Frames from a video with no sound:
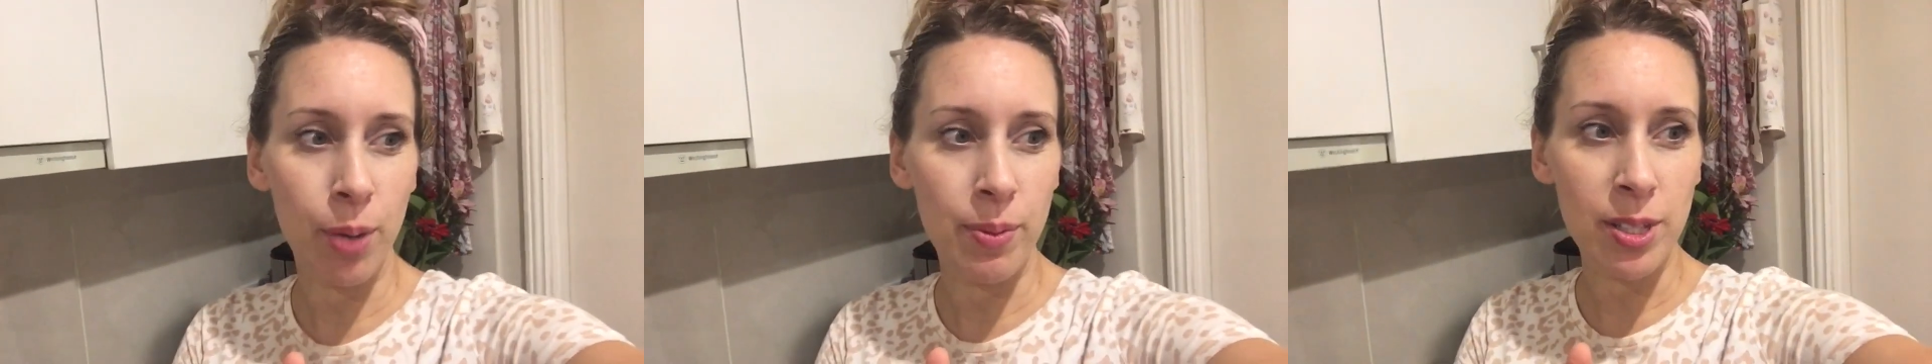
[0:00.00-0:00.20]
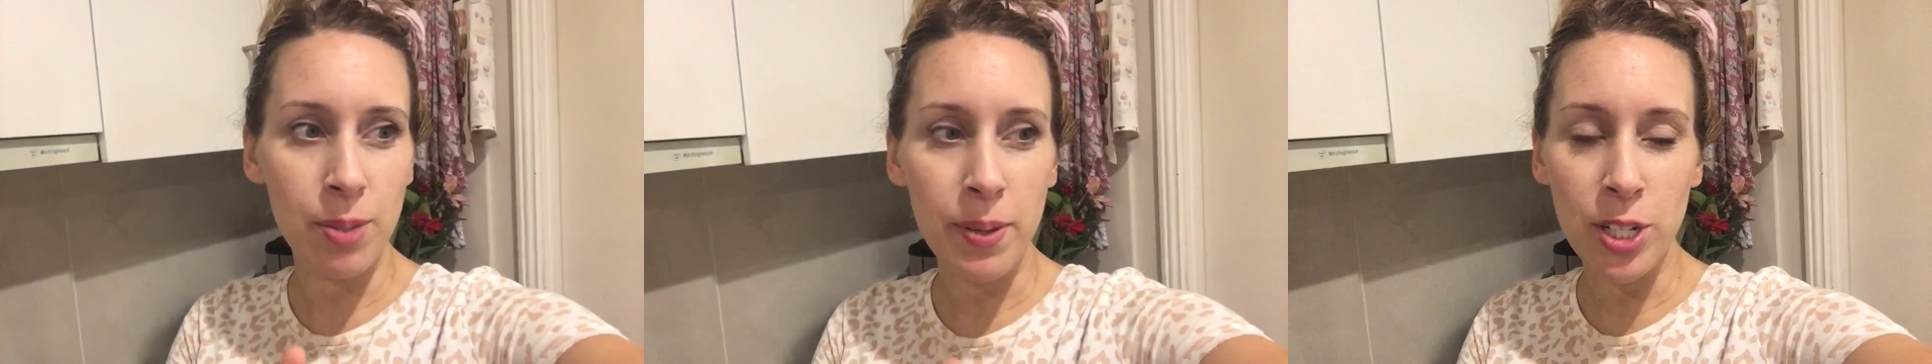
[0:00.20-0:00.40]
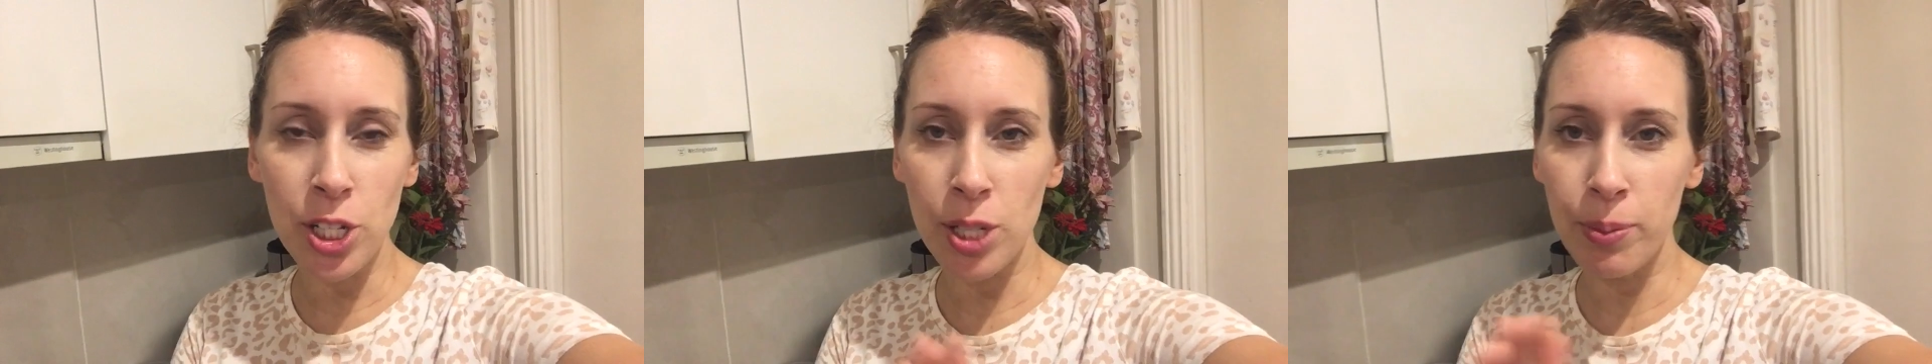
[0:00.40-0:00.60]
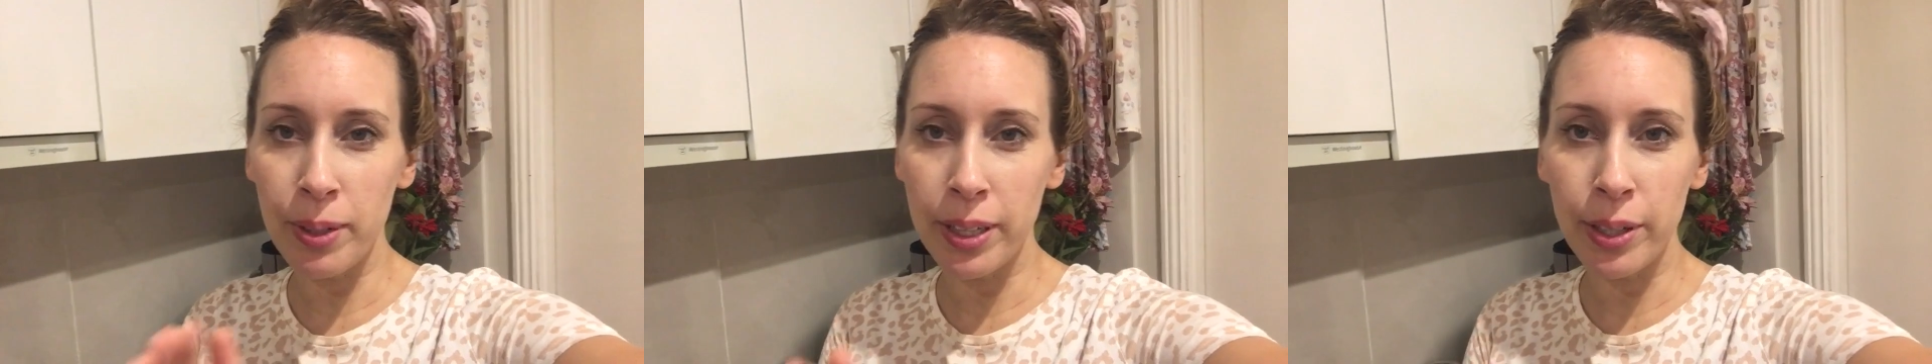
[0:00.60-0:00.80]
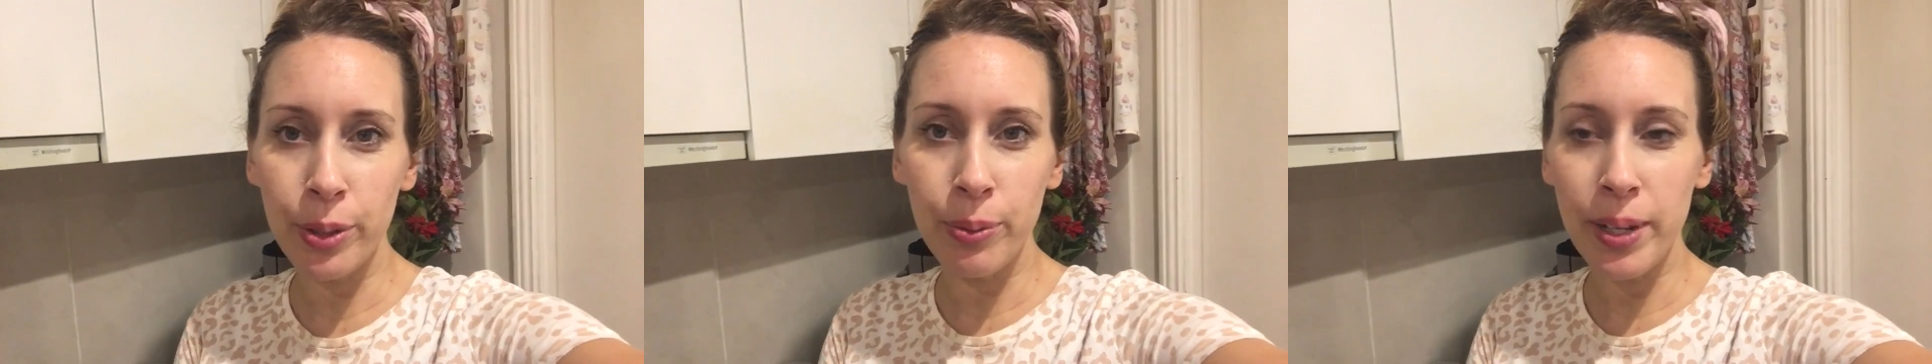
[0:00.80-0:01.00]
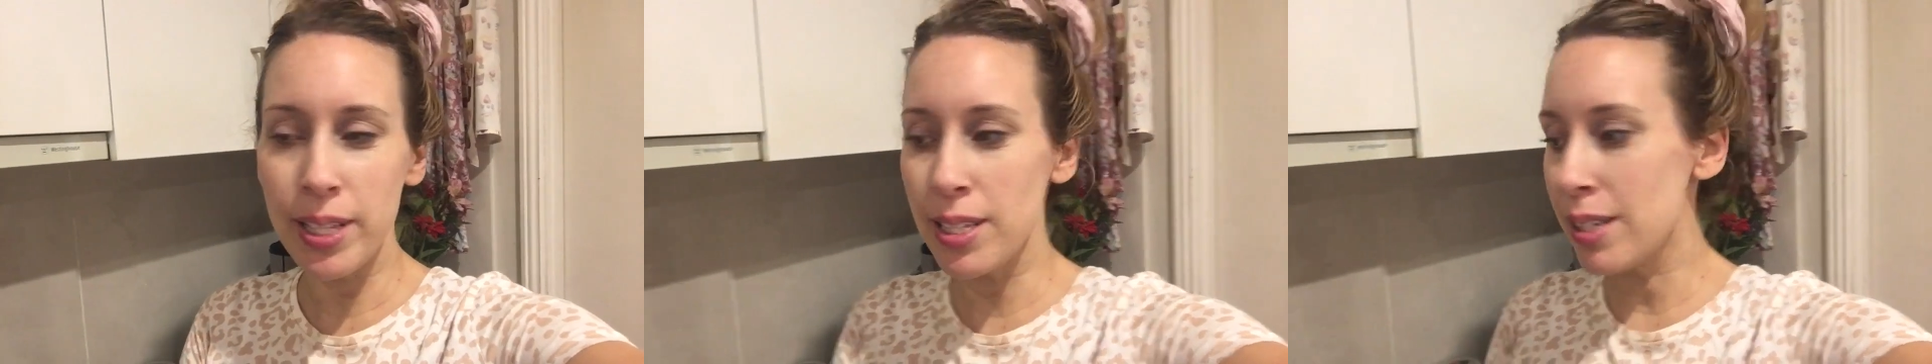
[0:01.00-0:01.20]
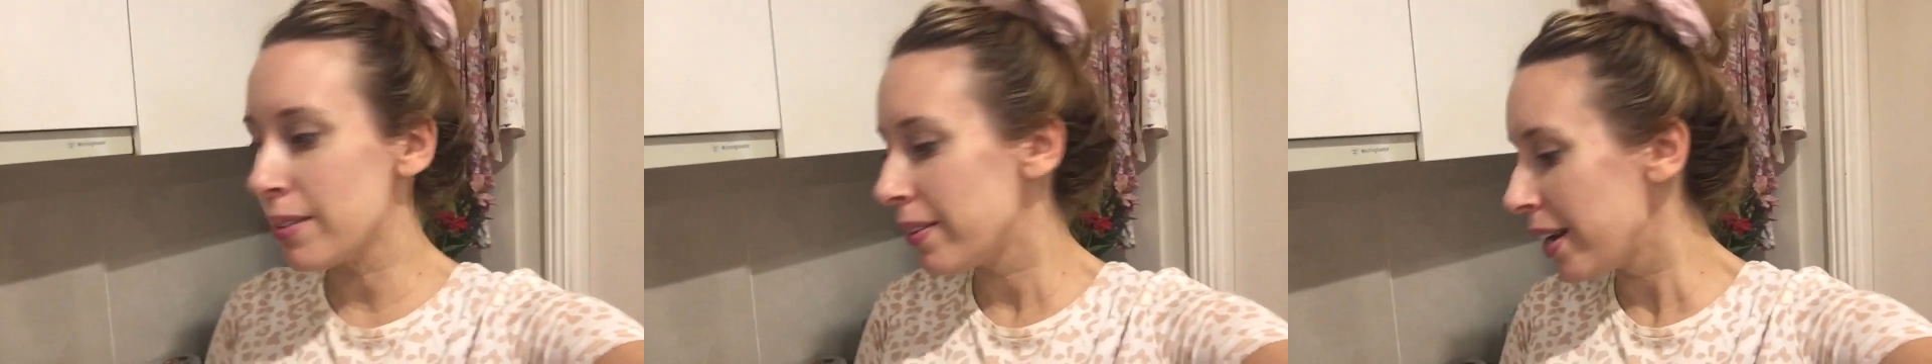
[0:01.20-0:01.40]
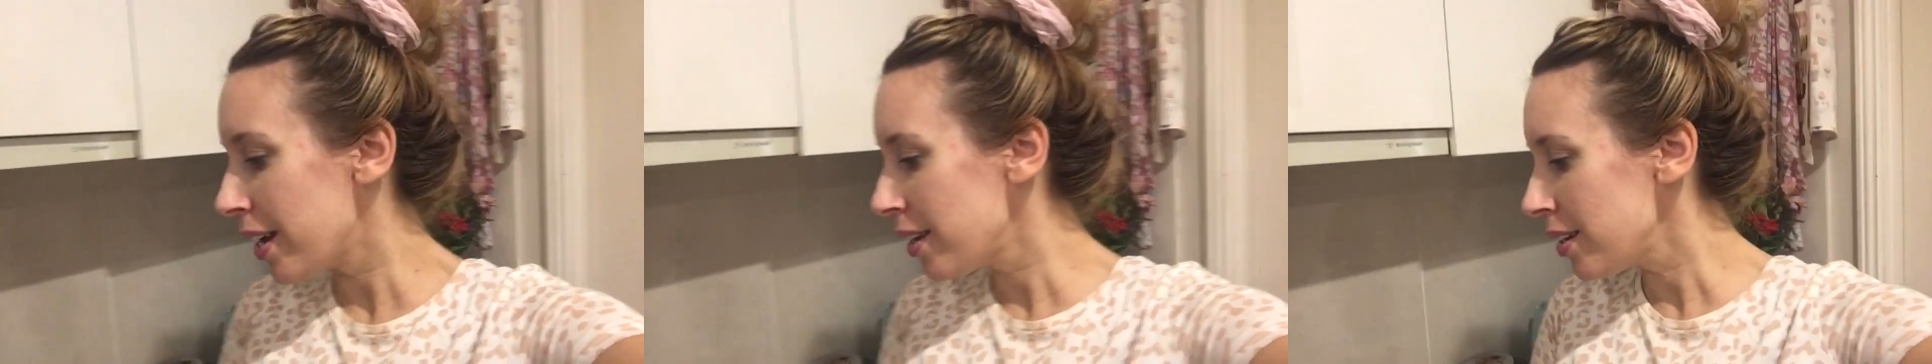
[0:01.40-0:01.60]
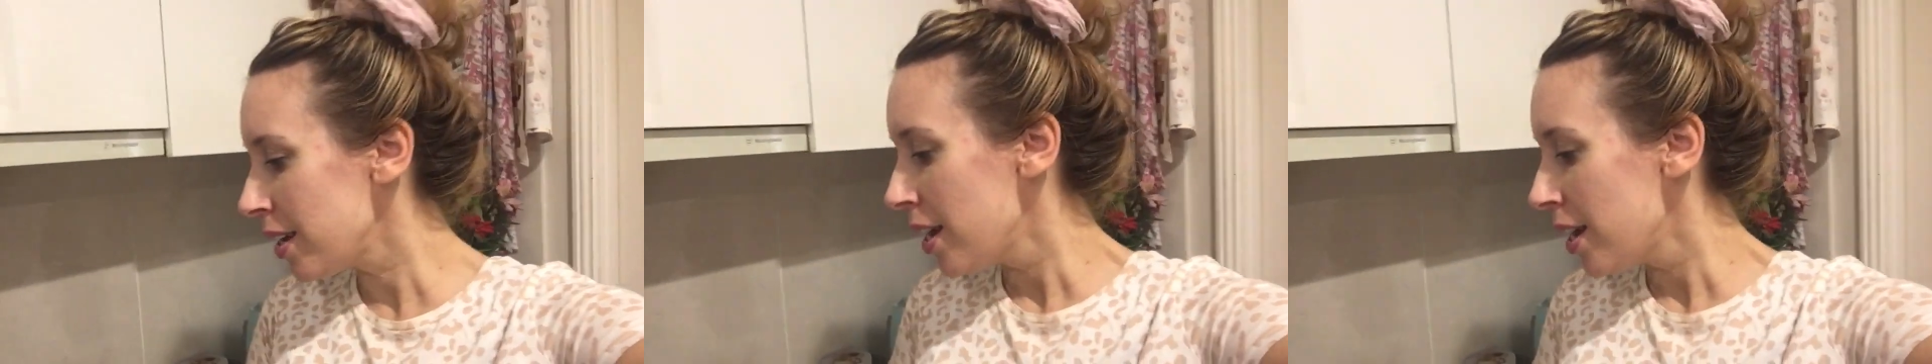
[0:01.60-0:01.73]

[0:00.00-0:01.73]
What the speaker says: especially with little ones around.